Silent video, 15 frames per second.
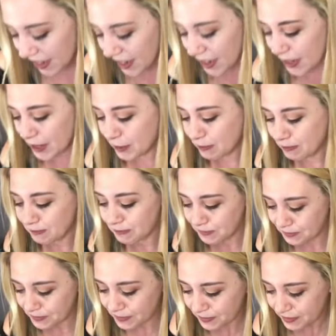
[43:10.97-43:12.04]
Um,
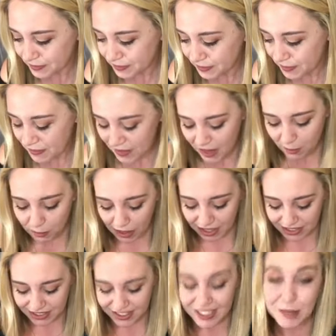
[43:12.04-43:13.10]

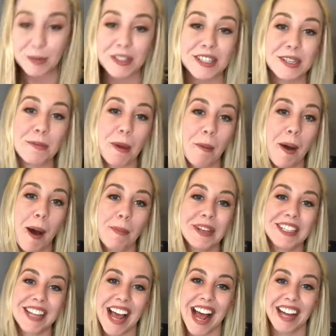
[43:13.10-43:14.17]
but this one's to my mom
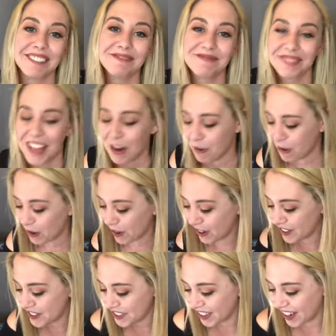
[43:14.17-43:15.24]
and dad. They
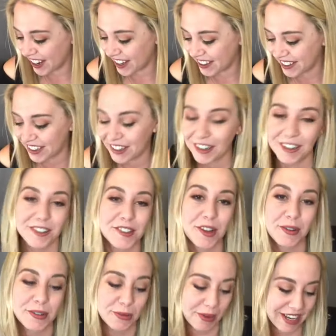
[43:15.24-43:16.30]
ordered and they're
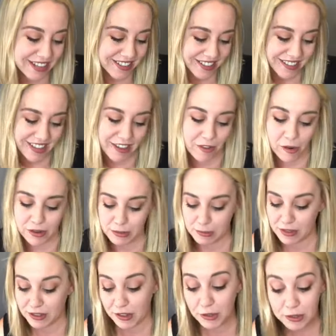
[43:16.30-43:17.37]
so sweet. They've always
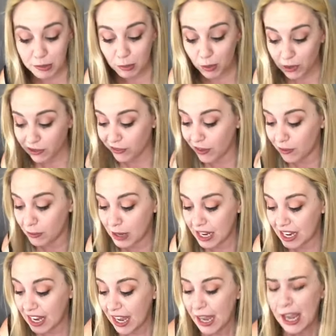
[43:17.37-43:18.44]
been so supportive of
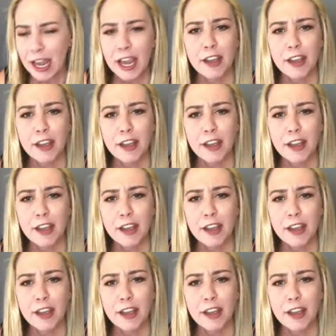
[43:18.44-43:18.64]
me.